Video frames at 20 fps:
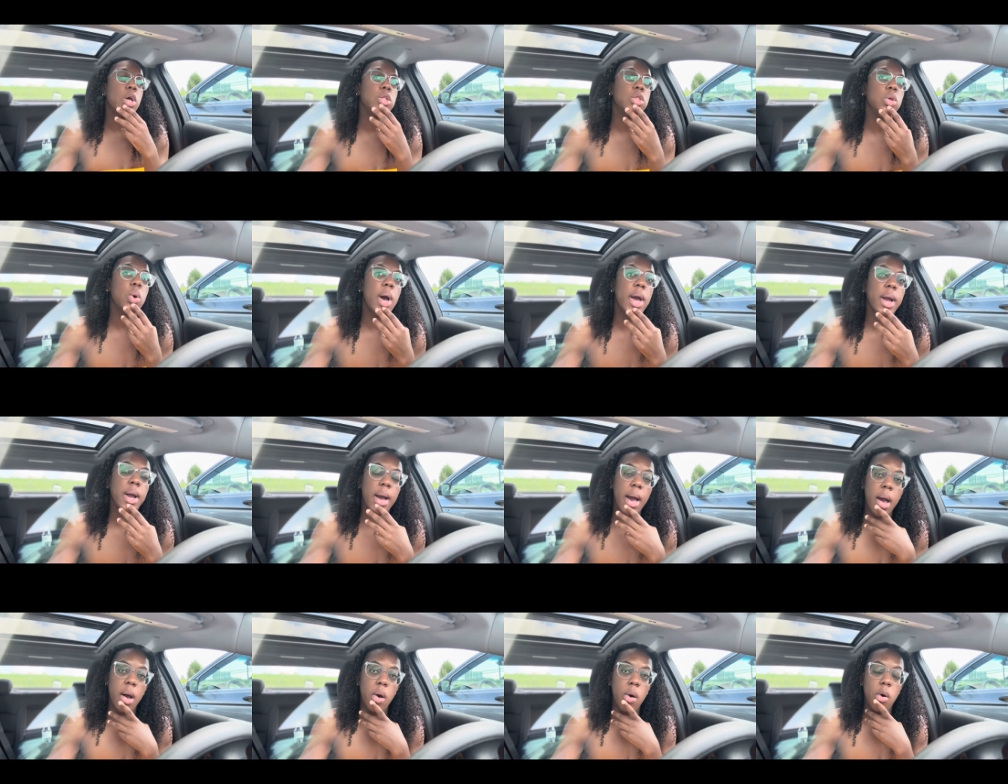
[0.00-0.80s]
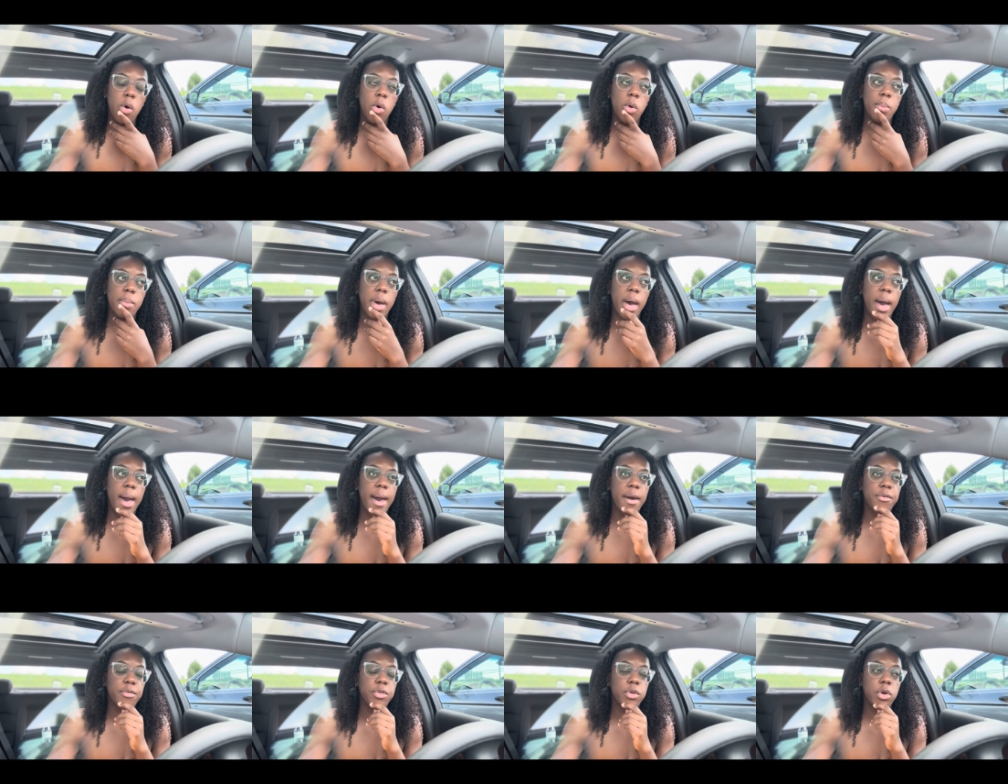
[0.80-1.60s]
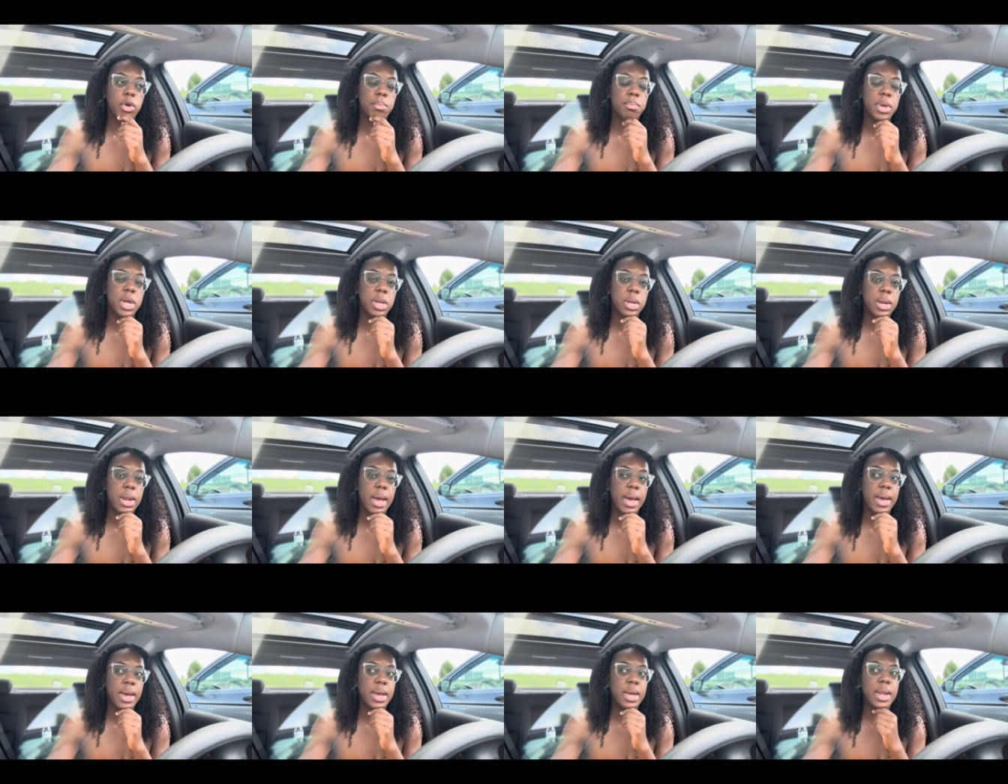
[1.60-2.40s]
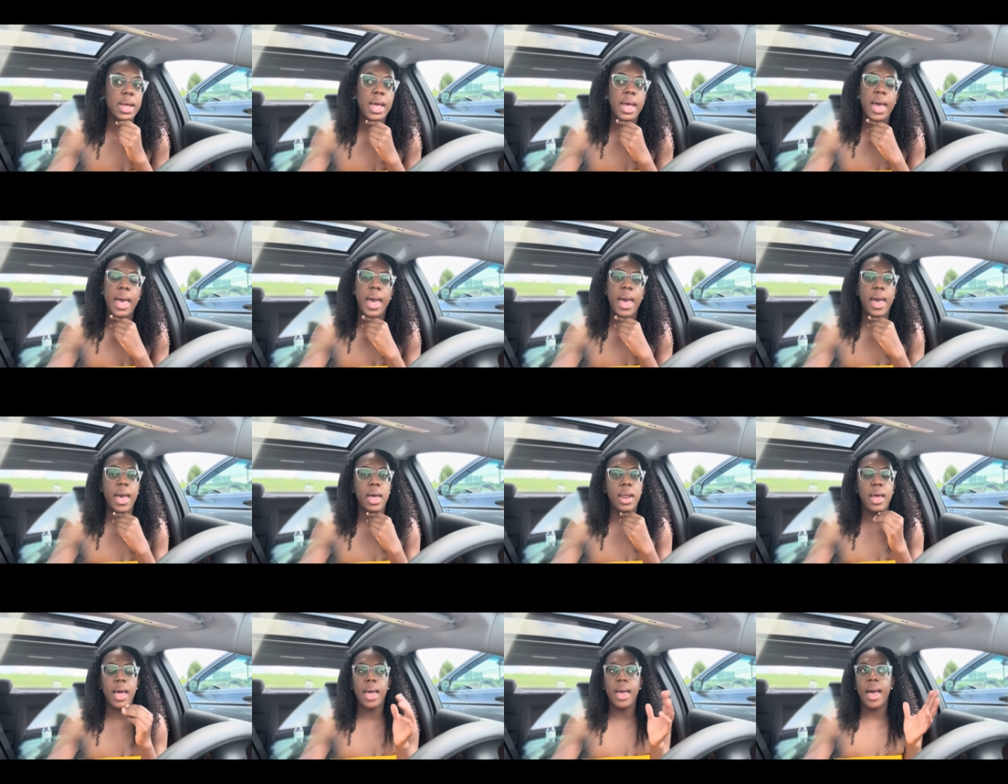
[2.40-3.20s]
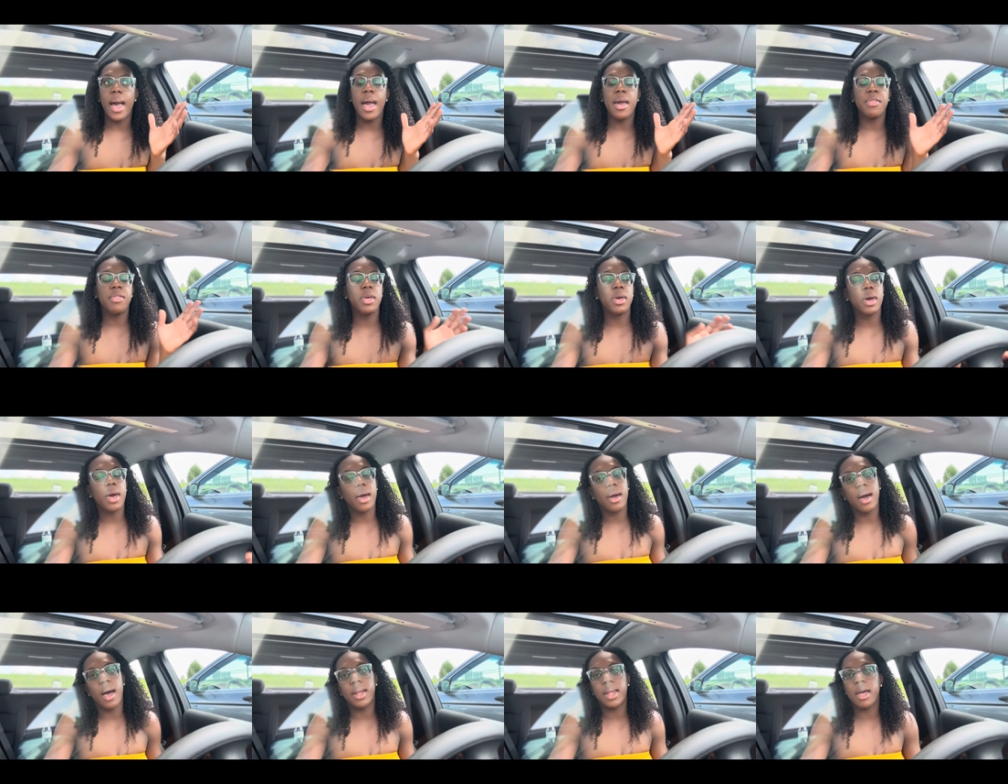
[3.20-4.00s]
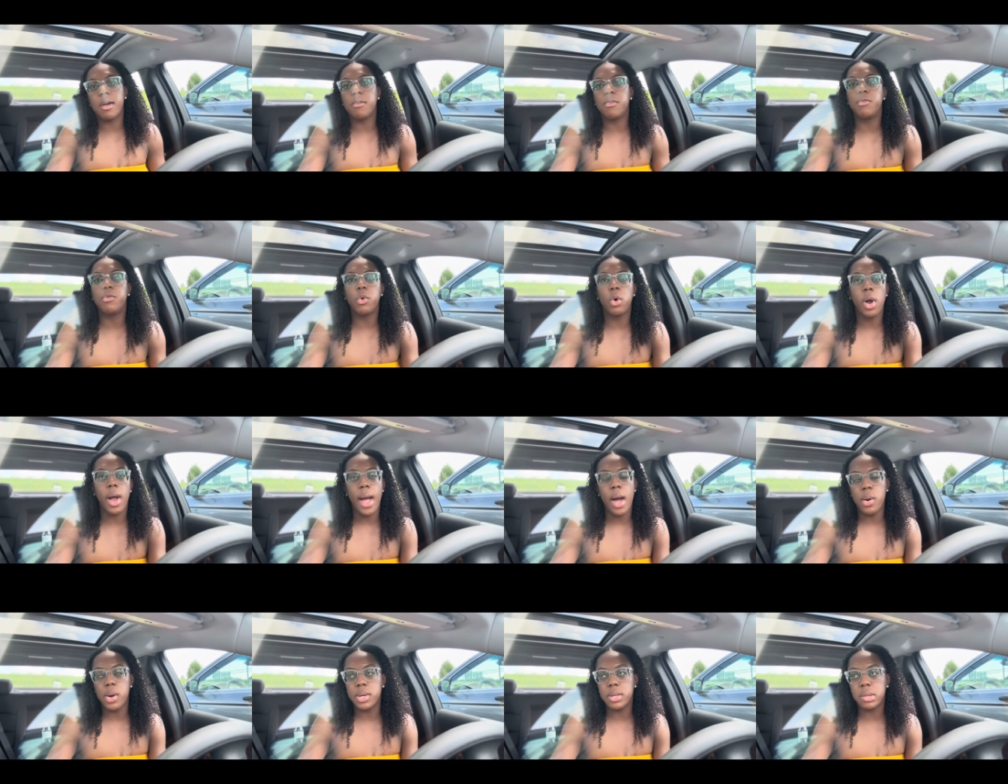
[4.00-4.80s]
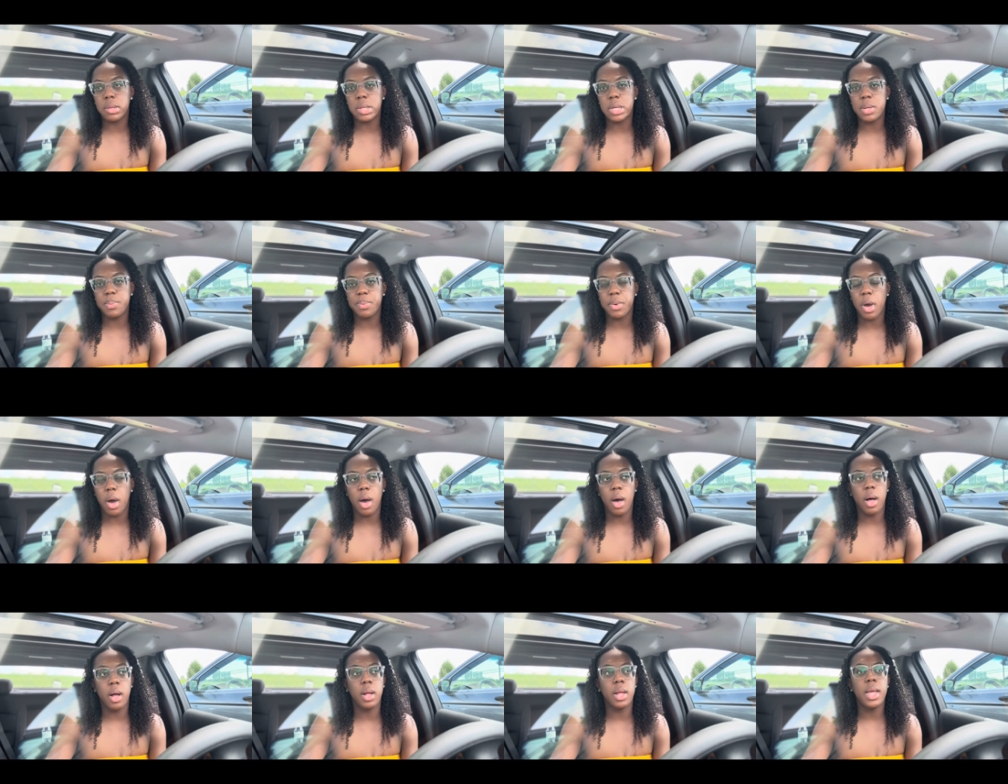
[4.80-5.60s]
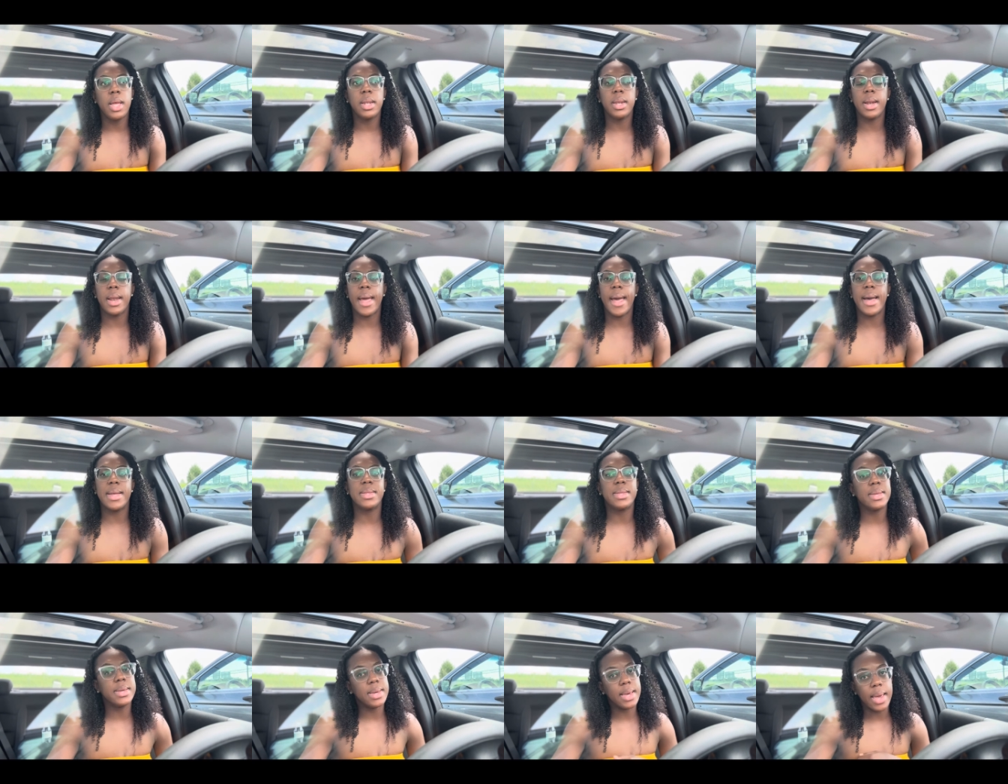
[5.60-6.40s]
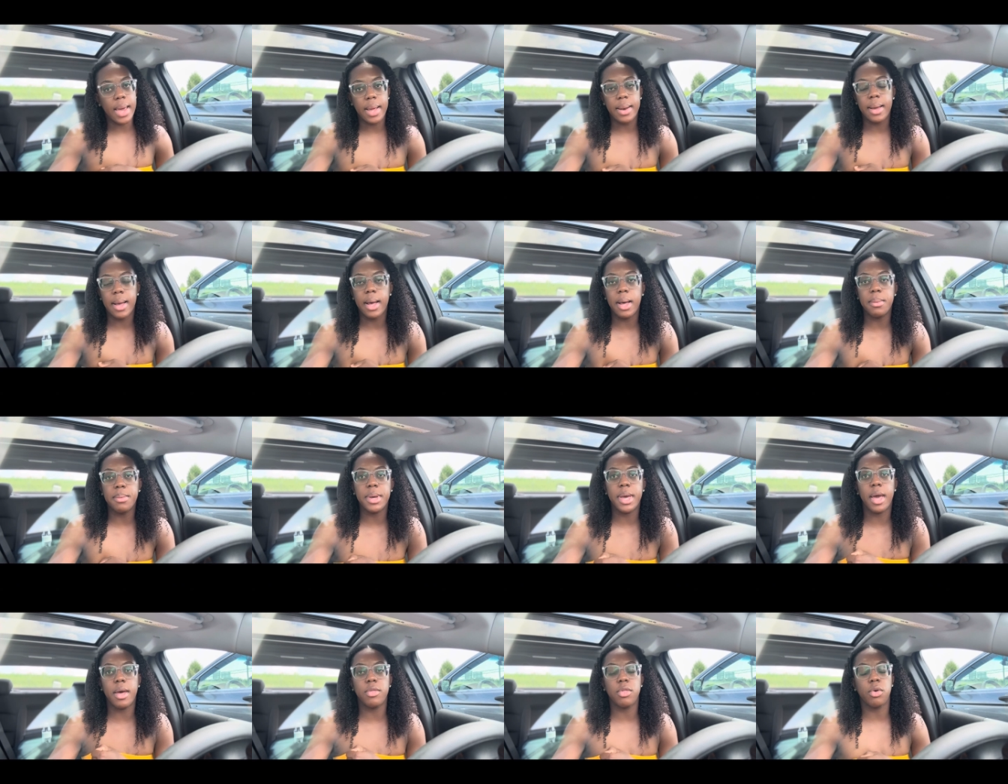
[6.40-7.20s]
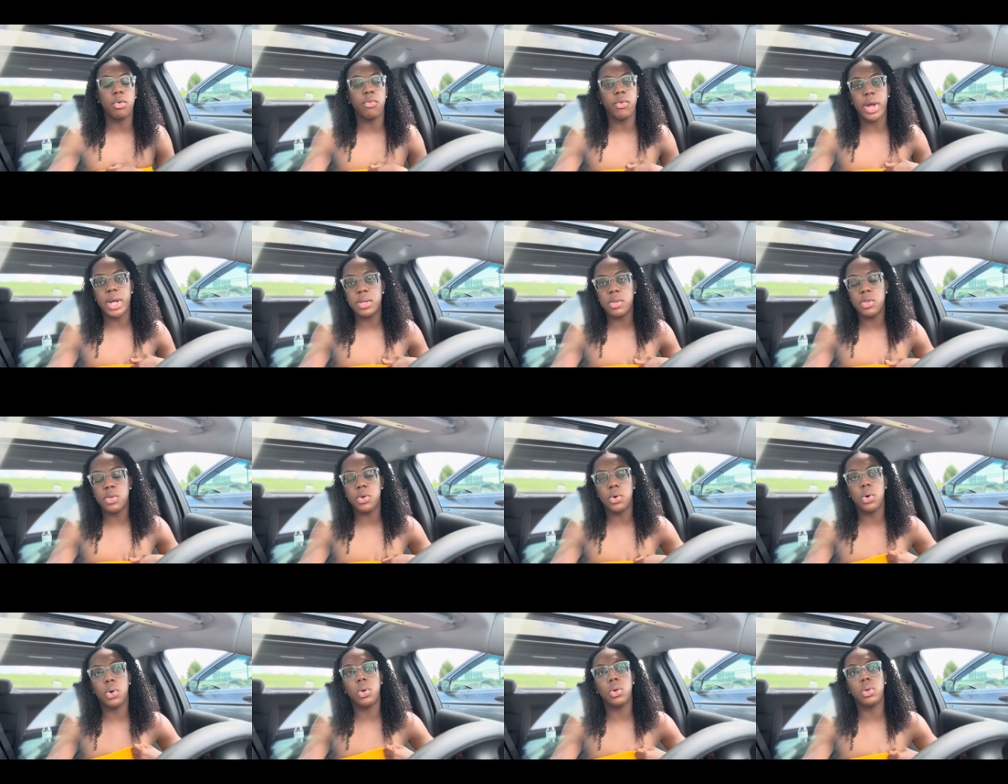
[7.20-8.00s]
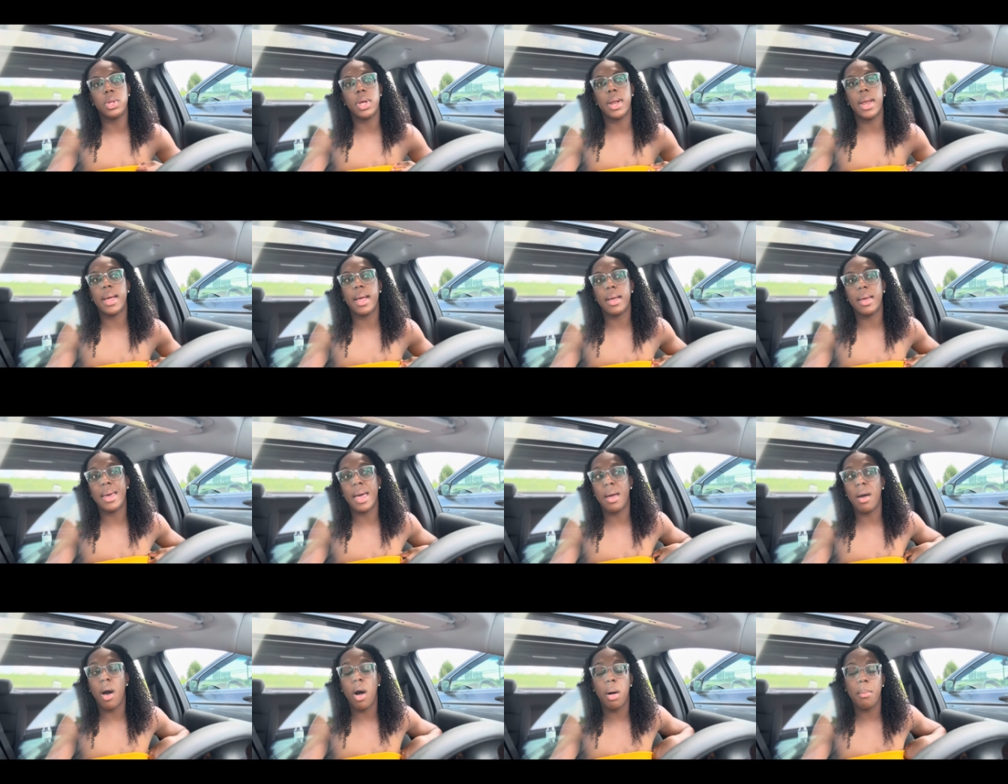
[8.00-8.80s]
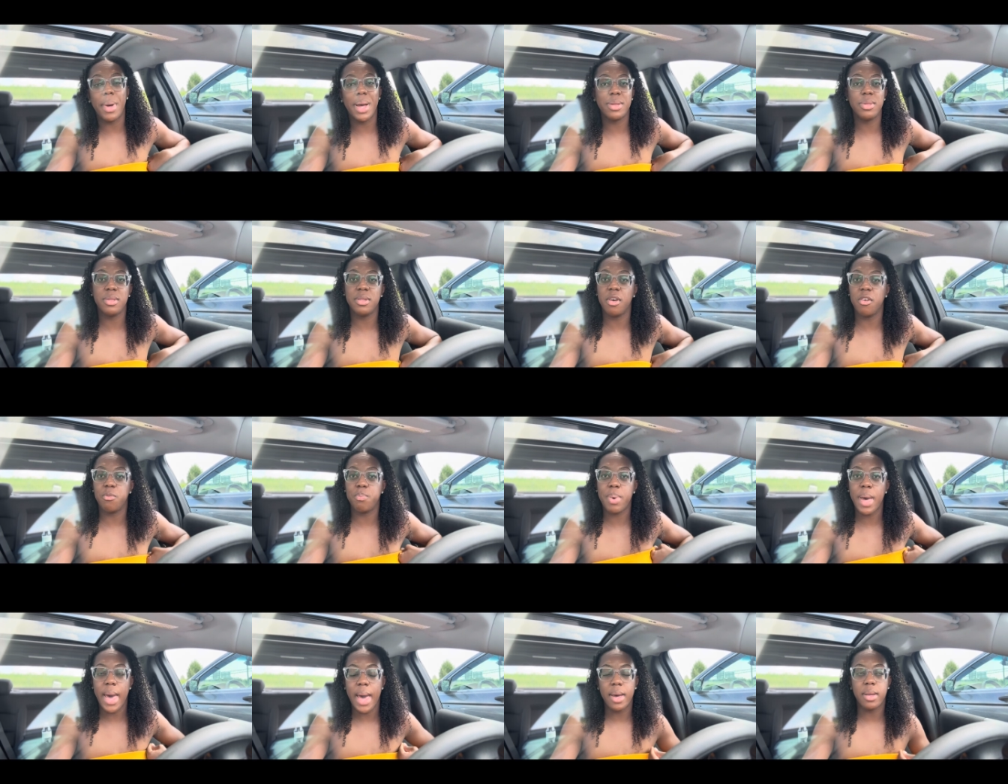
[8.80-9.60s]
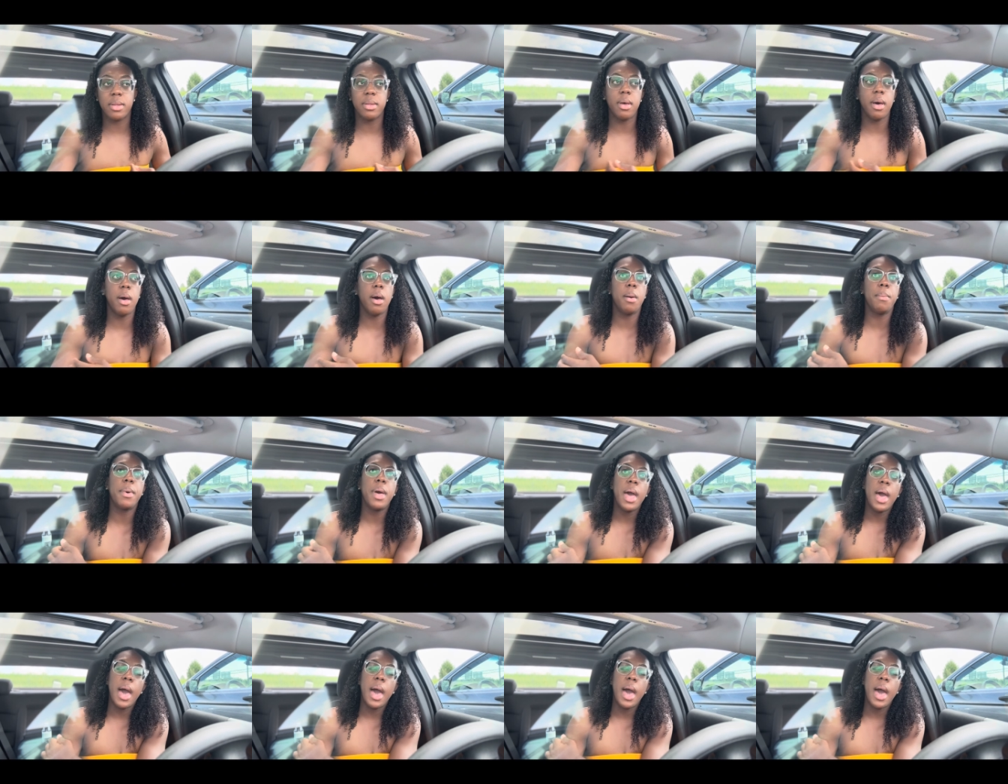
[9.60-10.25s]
So I got home after midnight, And I think I got like 4 hours sleep, y'all. And I had to get up, get the rental, then get all my stuff packed up.